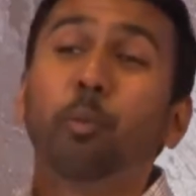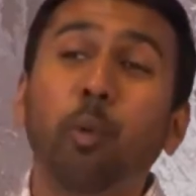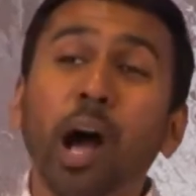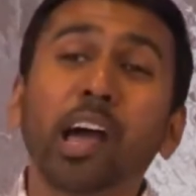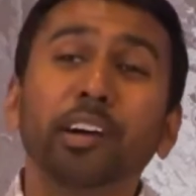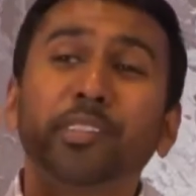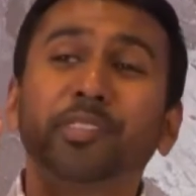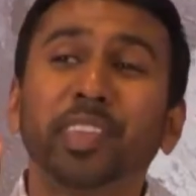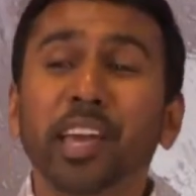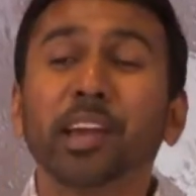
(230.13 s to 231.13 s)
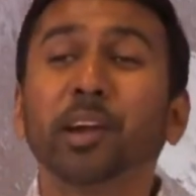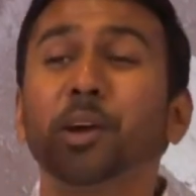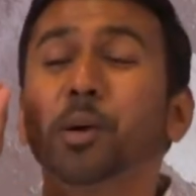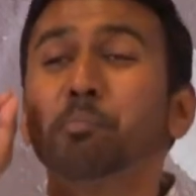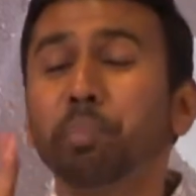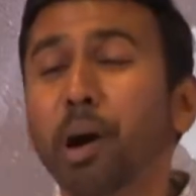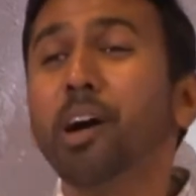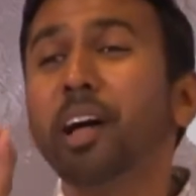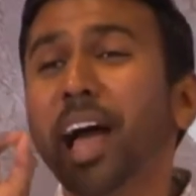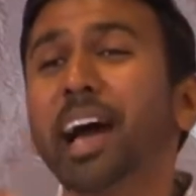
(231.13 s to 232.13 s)
While there,
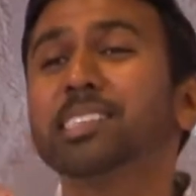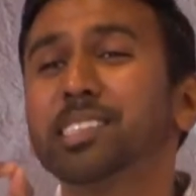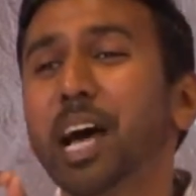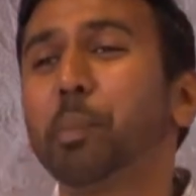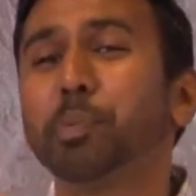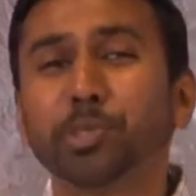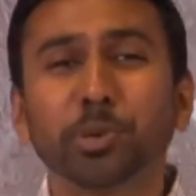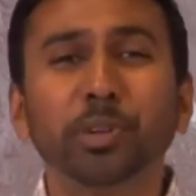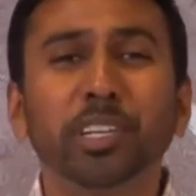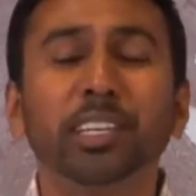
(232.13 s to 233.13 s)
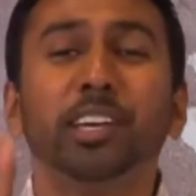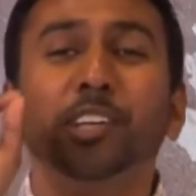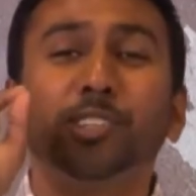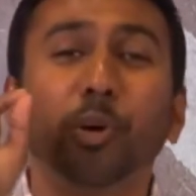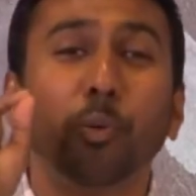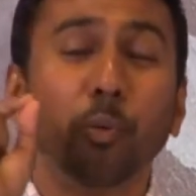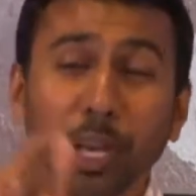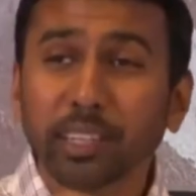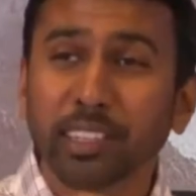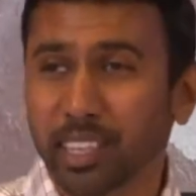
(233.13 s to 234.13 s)
Paul has an opportunity to
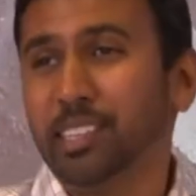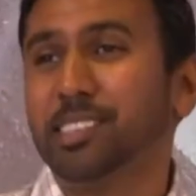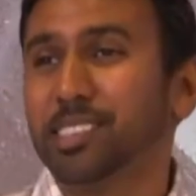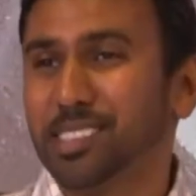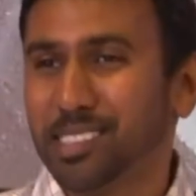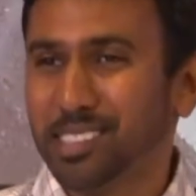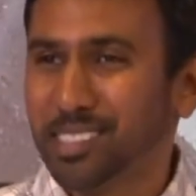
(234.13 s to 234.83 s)
witness